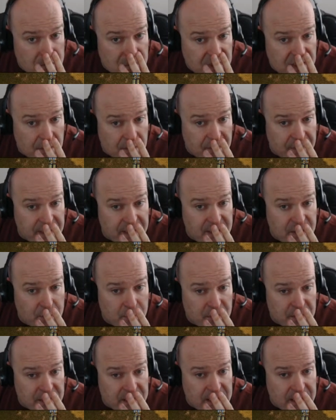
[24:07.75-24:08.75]
So then you
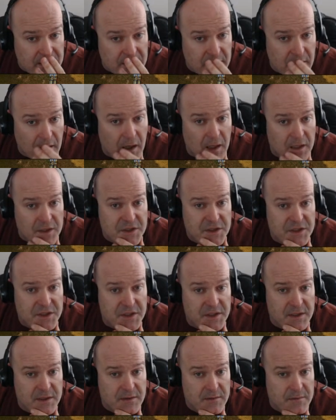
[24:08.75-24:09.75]
put the
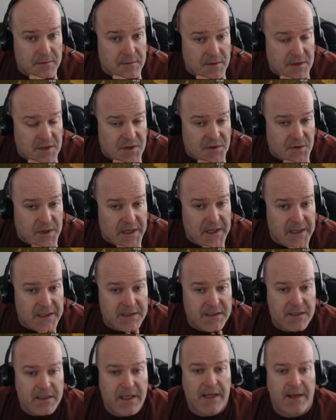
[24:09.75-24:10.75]
oxygen straight
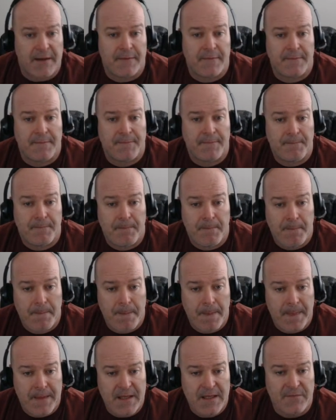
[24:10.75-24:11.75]
into that
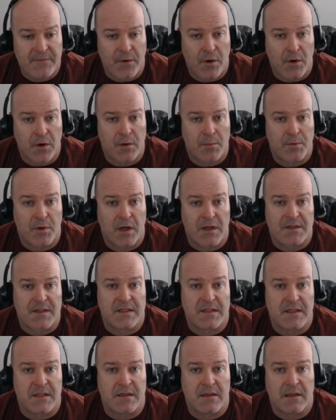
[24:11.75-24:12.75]
INVAR
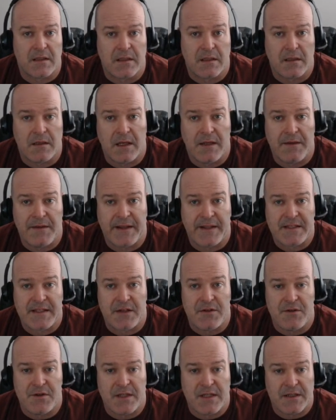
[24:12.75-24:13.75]
processing thing, and that's how
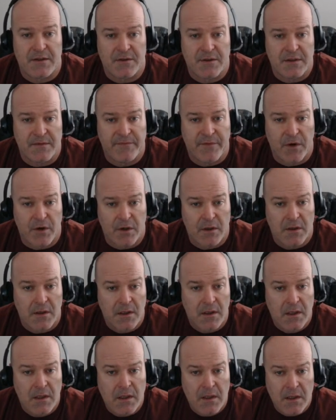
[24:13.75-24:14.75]
you get your INVAR.
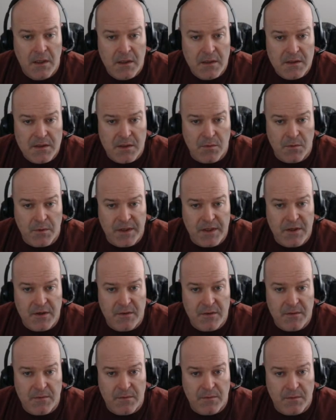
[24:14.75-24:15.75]
So where do
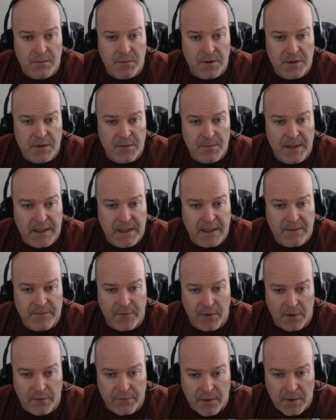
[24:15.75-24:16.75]
you make
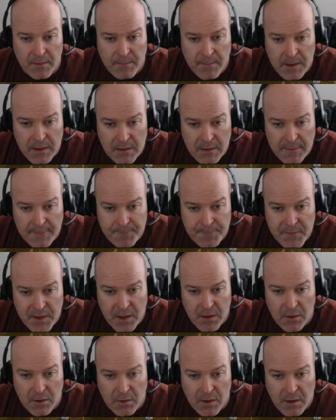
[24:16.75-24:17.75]
INVAR from?
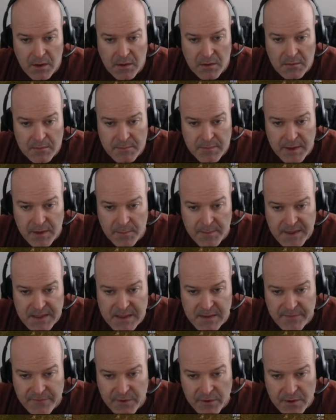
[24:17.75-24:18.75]
Oh, metal
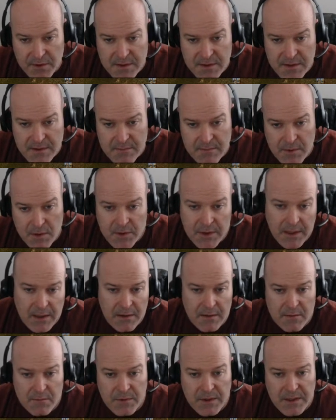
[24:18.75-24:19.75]
mixing furnace?
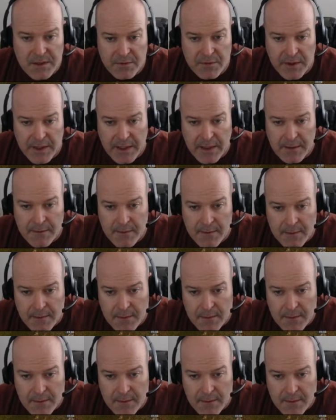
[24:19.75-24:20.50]
Okay, we can do that.